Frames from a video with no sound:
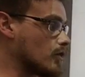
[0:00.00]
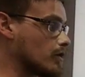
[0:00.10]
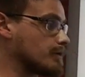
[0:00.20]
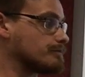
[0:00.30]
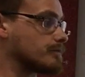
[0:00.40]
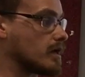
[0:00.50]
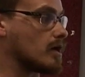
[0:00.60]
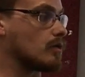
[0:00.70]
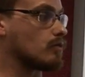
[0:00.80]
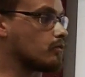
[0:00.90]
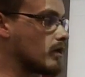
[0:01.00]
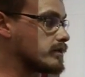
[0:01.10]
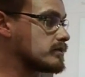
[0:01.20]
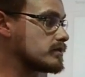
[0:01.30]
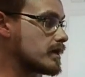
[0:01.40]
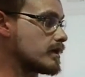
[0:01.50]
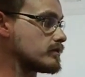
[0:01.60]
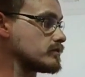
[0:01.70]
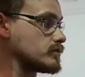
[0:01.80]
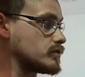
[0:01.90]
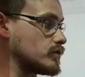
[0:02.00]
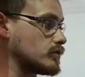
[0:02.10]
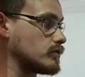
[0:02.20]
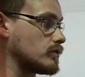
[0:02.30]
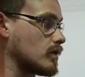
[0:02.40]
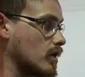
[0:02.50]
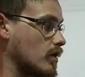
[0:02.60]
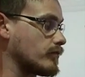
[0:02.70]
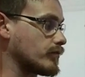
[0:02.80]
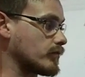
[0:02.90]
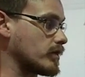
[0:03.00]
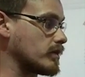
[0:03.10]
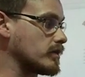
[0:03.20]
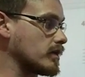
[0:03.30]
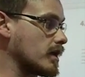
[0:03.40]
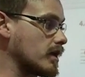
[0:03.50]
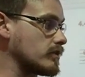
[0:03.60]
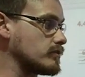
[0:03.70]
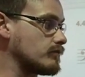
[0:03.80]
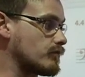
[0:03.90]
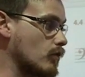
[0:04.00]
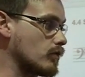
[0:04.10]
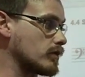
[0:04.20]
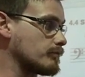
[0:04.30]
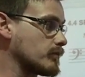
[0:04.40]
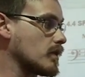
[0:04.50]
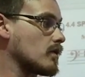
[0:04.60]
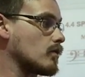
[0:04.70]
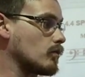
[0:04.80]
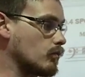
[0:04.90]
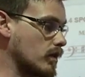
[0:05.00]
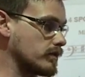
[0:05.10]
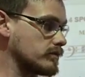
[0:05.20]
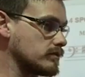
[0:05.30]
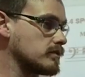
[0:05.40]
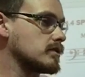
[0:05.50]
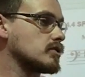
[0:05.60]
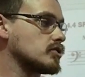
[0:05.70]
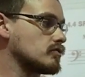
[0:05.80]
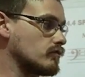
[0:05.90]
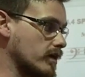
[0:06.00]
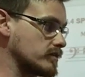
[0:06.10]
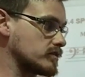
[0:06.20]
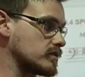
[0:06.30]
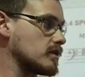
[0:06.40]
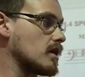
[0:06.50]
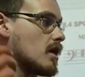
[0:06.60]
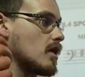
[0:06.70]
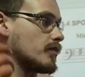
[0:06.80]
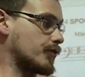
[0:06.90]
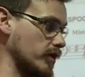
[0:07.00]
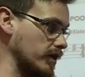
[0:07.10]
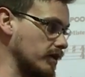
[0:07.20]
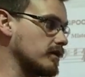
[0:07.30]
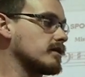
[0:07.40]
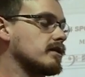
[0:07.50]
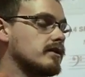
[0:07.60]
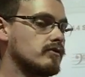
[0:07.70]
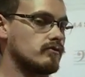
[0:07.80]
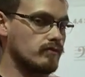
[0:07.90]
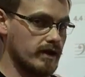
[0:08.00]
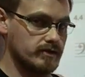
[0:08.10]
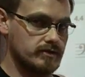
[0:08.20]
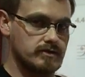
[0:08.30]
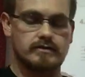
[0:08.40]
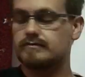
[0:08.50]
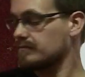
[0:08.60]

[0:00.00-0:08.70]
4. 1 and 2, 3 and 4. 1, rest. 3, rest.